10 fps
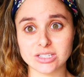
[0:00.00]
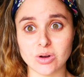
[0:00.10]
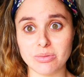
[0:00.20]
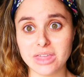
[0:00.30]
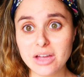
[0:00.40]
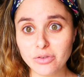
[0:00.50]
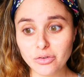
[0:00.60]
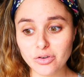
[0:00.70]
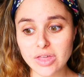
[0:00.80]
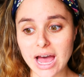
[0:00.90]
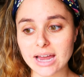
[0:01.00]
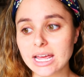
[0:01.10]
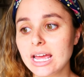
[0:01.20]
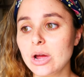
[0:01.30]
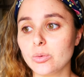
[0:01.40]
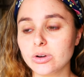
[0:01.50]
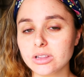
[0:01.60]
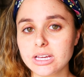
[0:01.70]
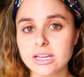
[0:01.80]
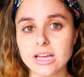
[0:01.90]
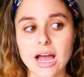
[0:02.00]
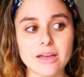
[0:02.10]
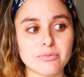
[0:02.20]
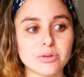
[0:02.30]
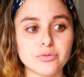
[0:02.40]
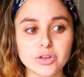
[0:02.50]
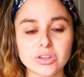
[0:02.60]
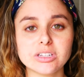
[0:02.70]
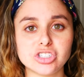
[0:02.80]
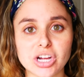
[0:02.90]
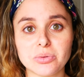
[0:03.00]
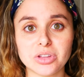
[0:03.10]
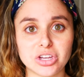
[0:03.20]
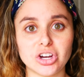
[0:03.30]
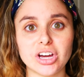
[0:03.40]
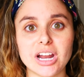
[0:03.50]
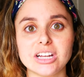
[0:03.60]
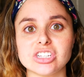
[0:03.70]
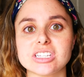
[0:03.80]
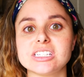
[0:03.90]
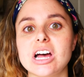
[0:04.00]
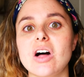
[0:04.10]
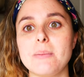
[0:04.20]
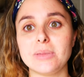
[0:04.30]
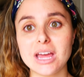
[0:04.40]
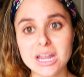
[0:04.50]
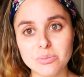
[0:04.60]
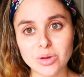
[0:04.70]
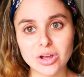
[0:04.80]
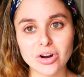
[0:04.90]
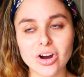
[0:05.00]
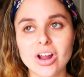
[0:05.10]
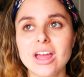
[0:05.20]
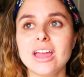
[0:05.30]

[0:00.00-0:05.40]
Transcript: So I'm thankful for that really, I've been feeling generally good. I just can tell I'm getting bigger.